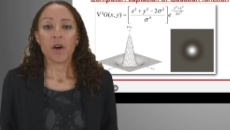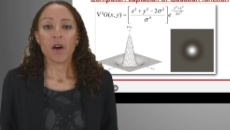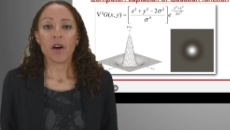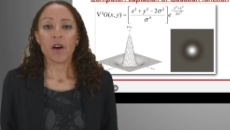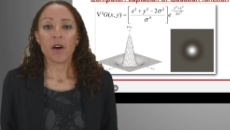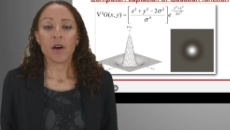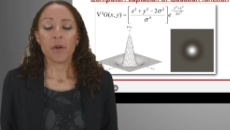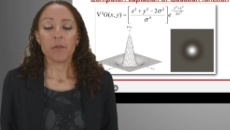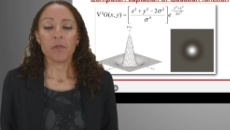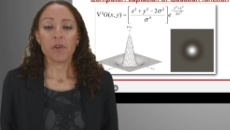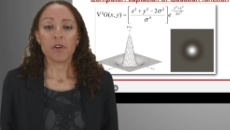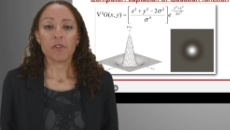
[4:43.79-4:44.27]

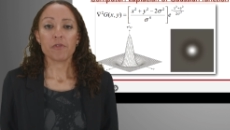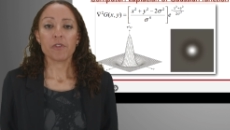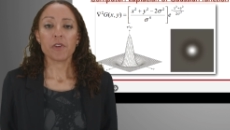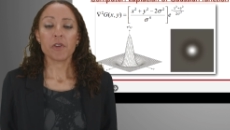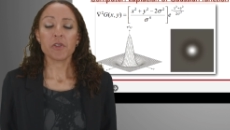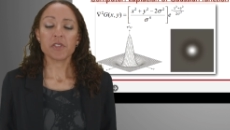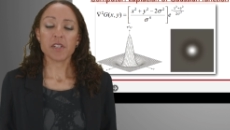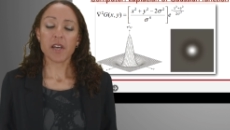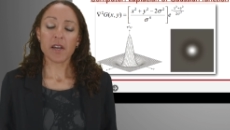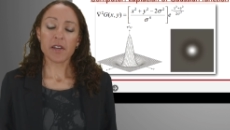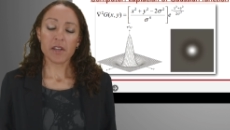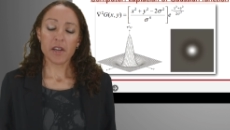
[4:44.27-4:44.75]
um, a
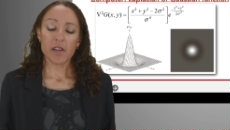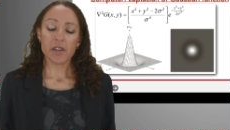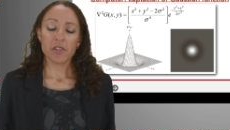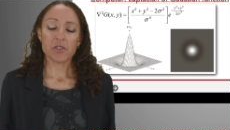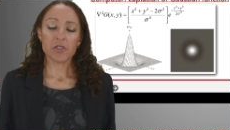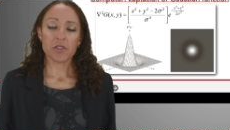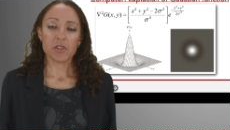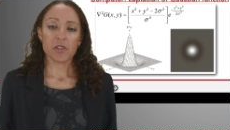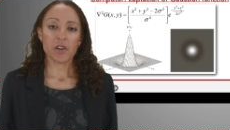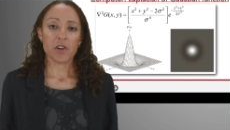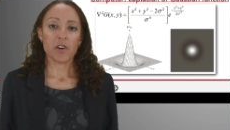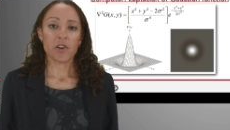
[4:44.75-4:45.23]
few
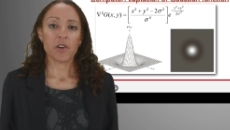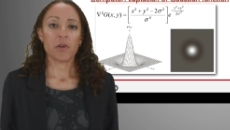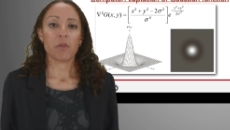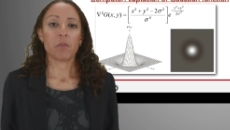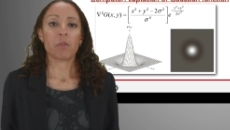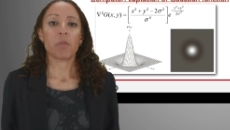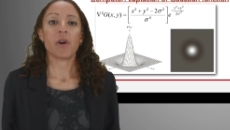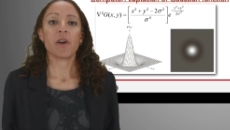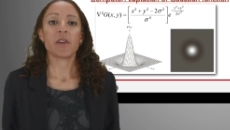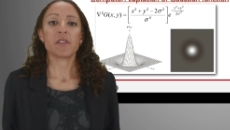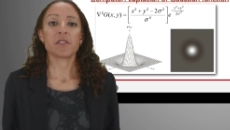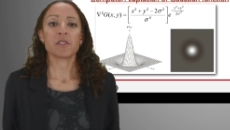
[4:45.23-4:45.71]
decades
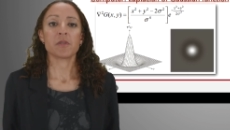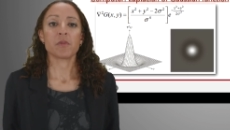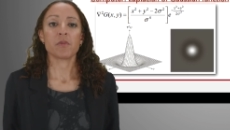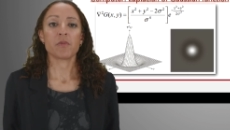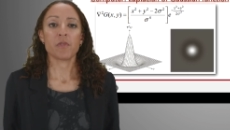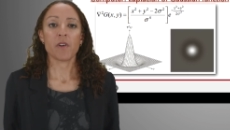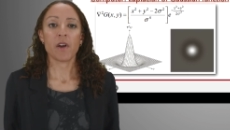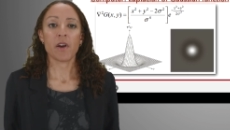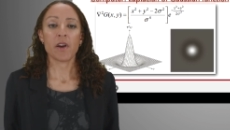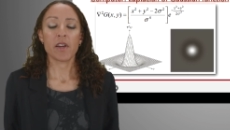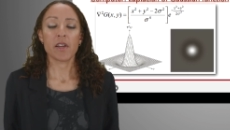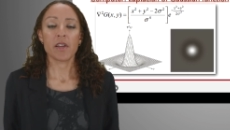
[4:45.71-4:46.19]
ago by
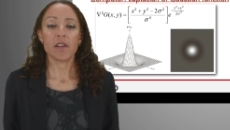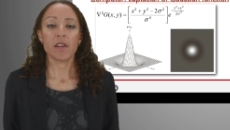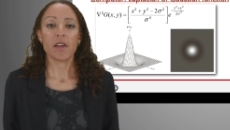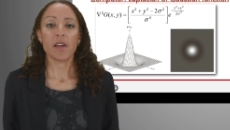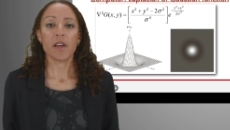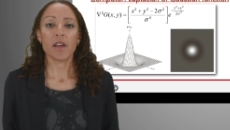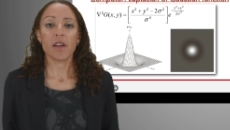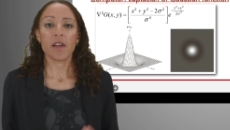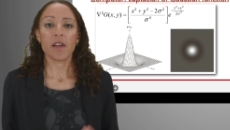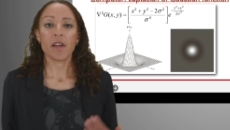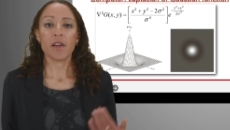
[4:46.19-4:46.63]
some very